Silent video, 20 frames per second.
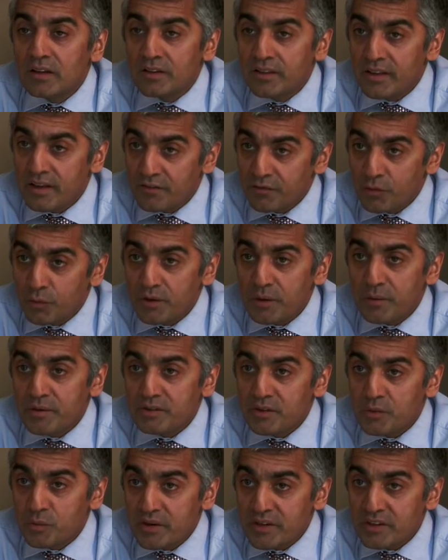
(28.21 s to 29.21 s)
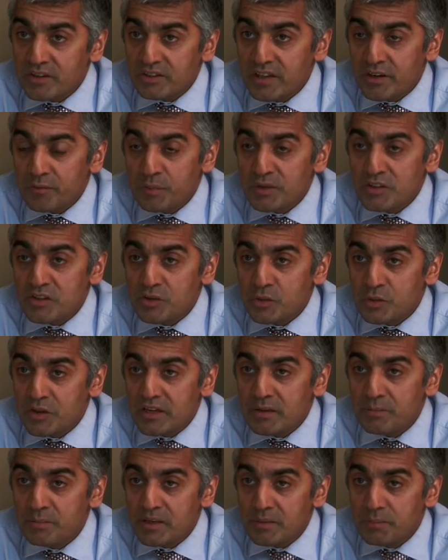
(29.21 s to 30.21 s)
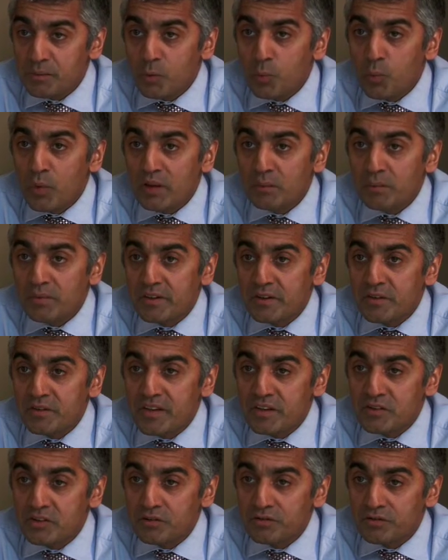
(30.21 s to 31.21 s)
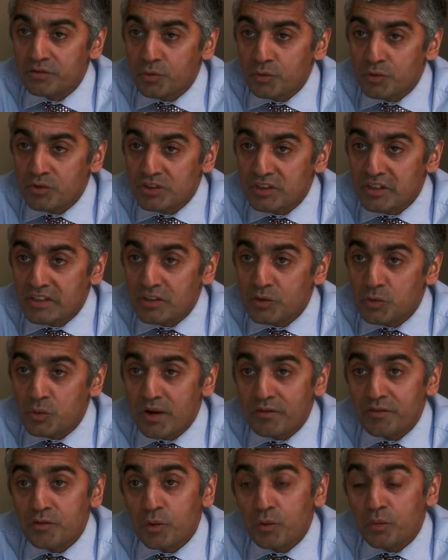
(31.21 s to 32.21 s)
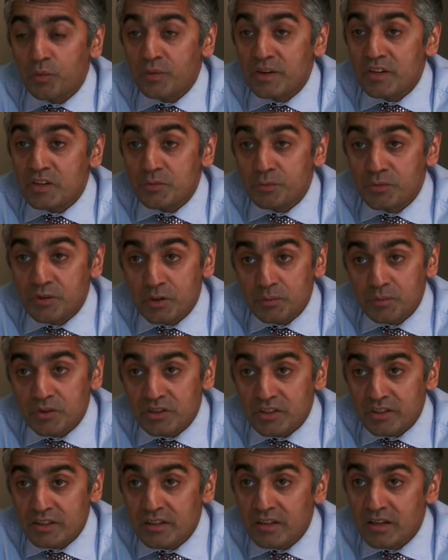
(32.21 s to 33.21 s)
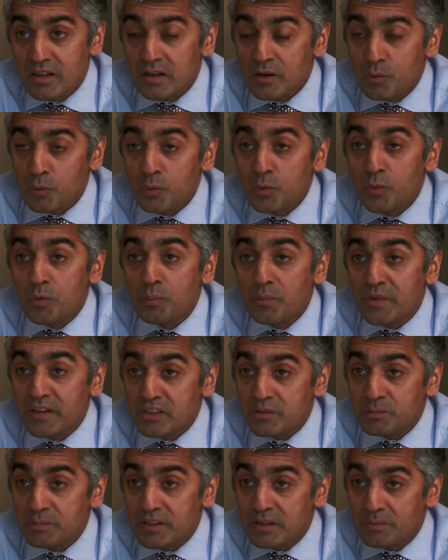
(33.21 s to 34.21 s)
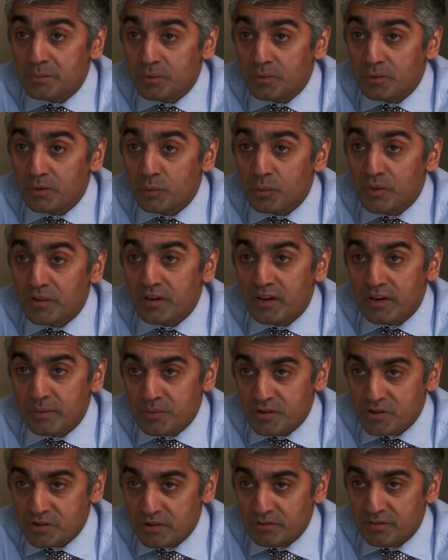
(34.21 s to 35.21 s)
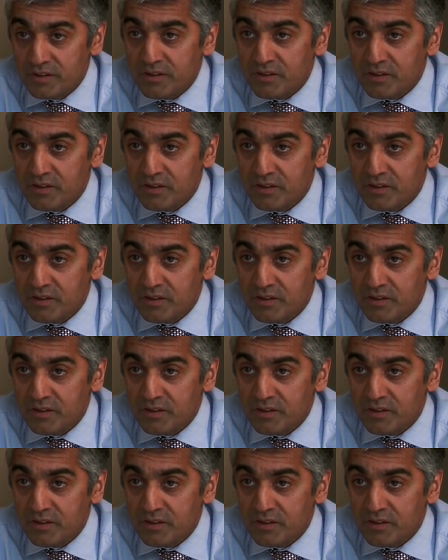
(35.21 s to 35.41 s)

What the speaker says: Therefore, there is a risk that if we screen people well below the age of 14 who have not reached puberty, we will miss people with hypertrophic